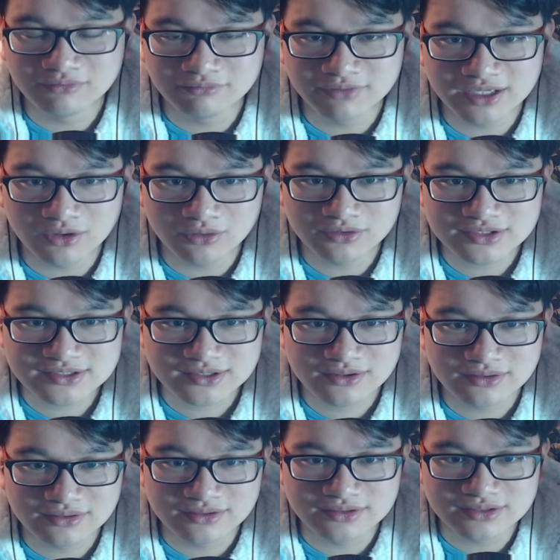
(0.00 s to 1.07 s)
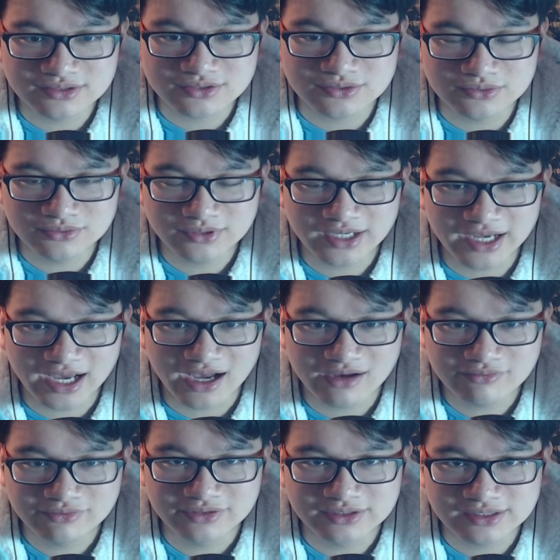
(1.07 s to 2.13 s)
We also do
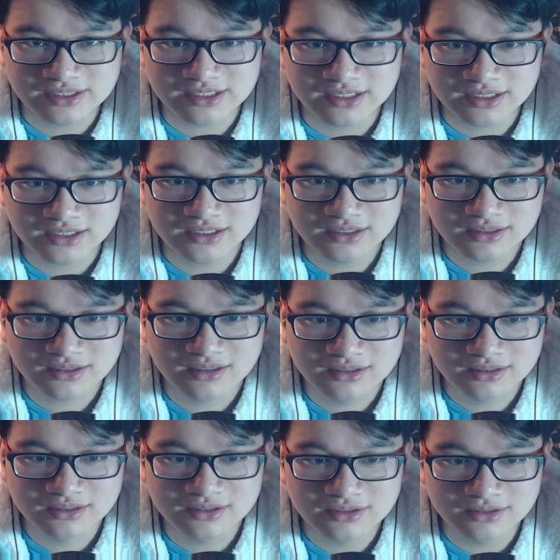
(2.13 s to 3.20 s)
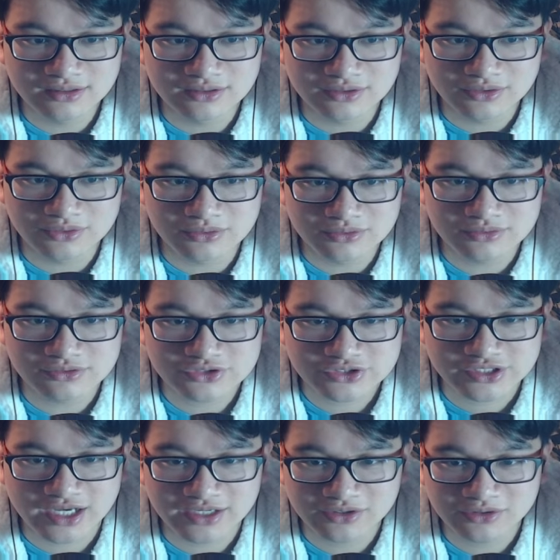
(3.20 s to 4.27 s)
have the new
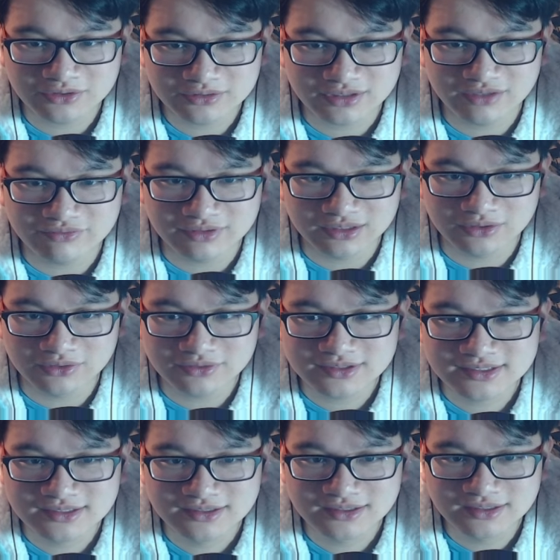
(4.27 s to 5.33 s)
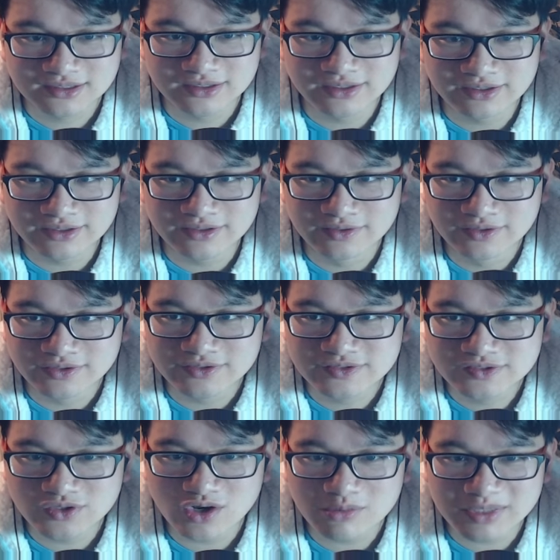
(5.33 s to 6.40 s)
shadow, if it loads.
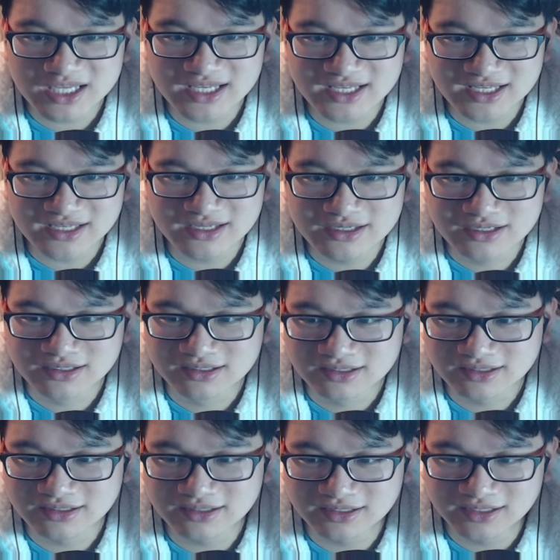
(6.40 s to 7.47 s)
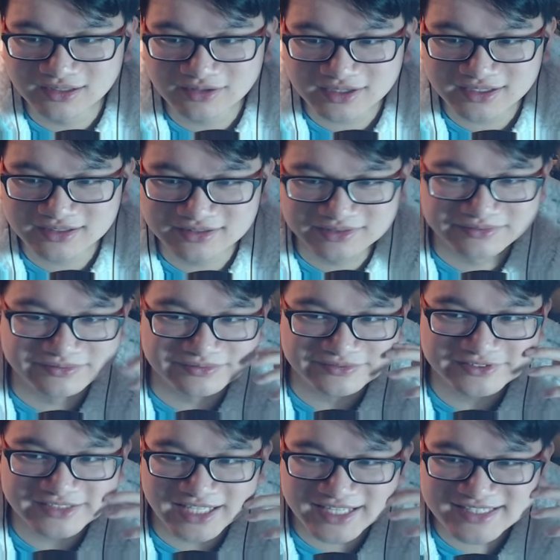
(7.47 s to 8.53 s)
Cerbie! Look at him.
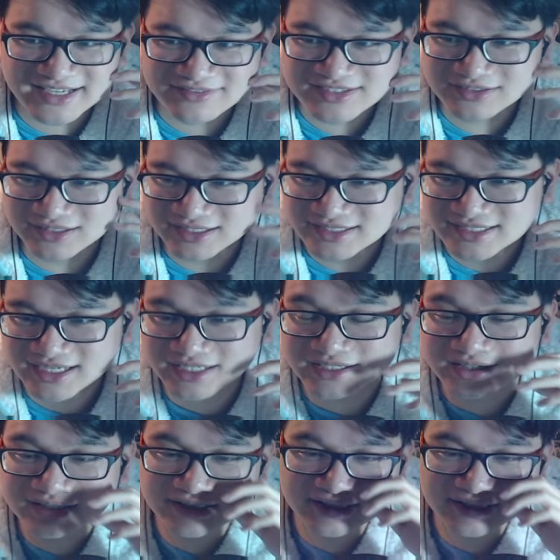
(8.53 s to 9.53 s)
He's absolutely insane.